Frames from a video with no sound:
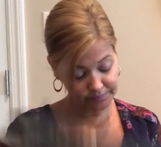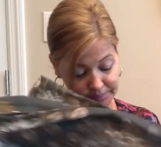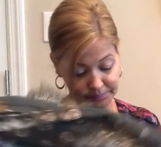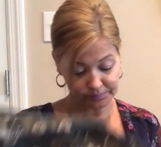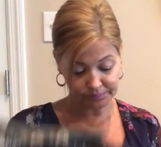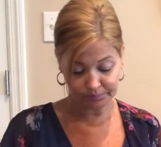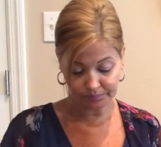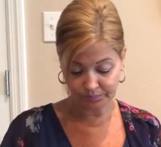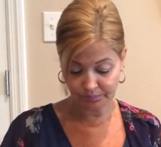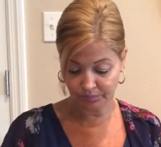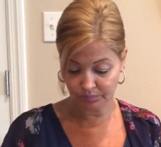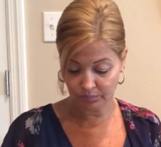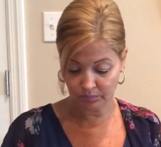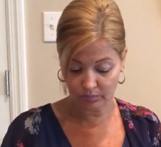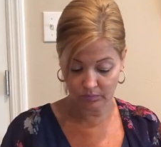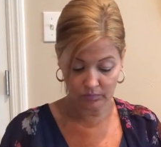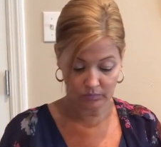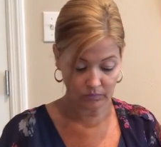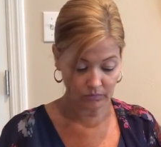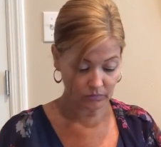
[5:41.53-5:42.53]

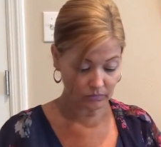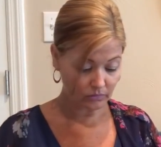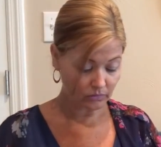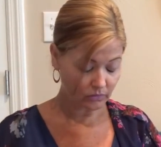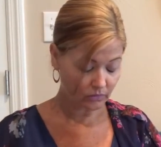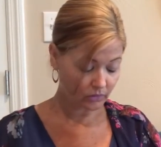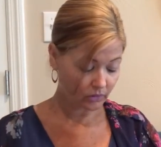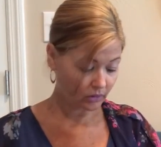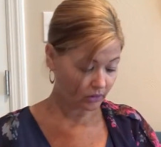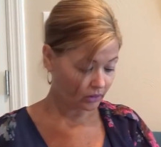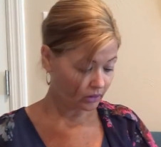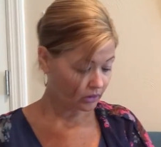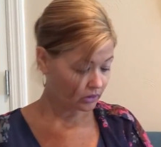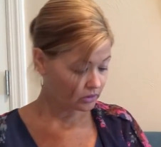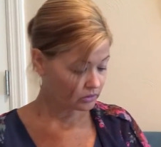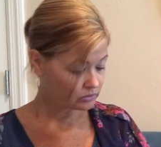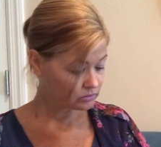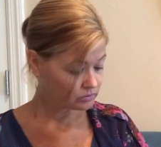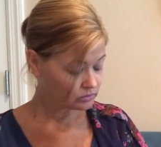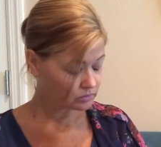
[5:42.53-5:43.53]

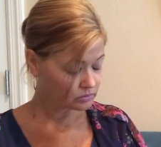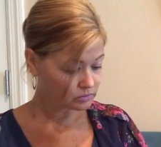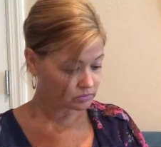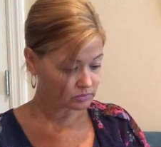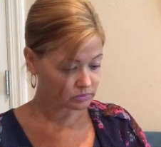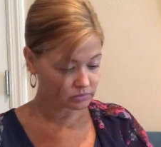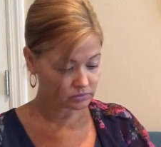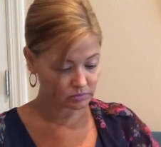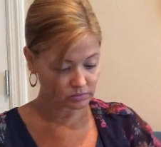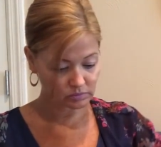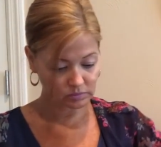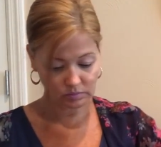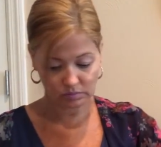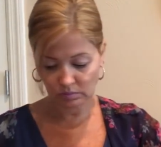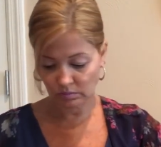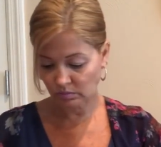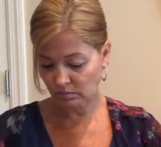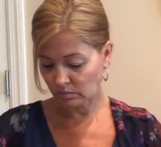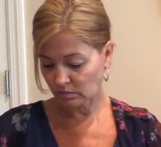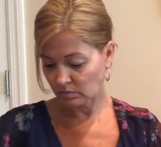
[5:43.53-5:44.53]

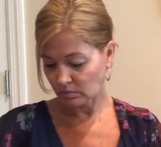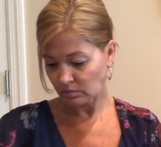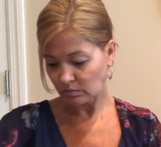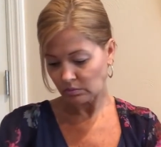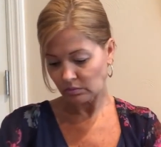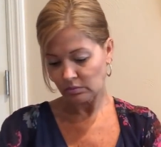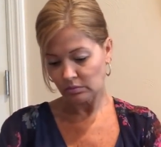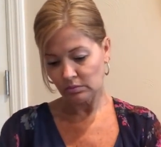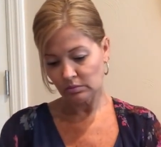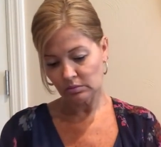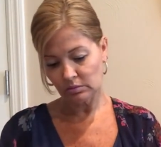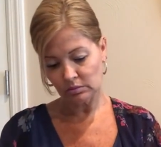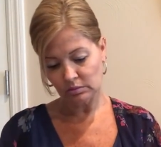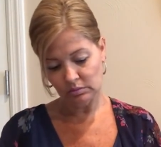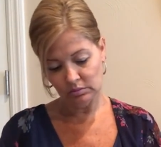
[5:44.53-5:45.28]
(no one is talking)